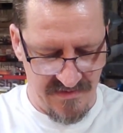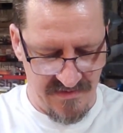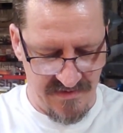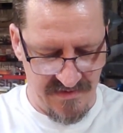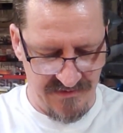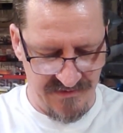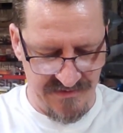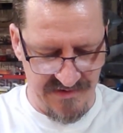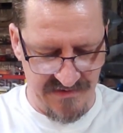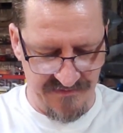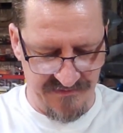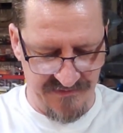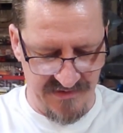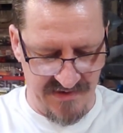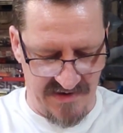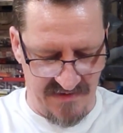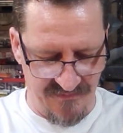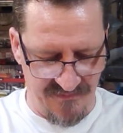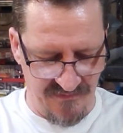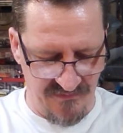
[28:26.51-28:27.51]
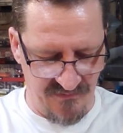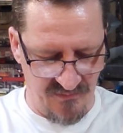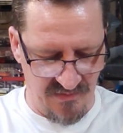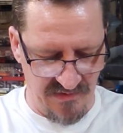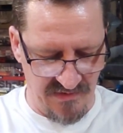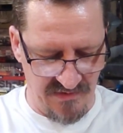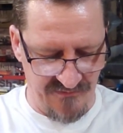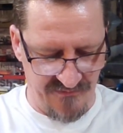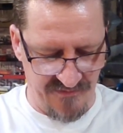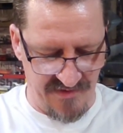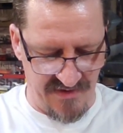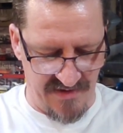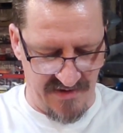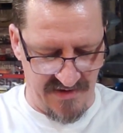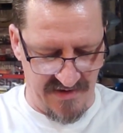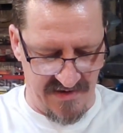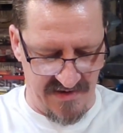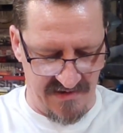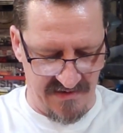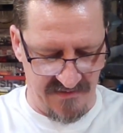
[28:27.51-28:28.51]
Hey James, check out these wheels that
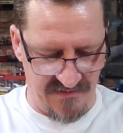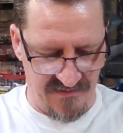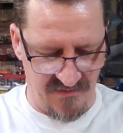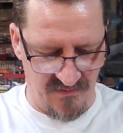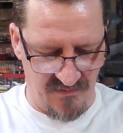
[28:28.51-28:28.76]
I added to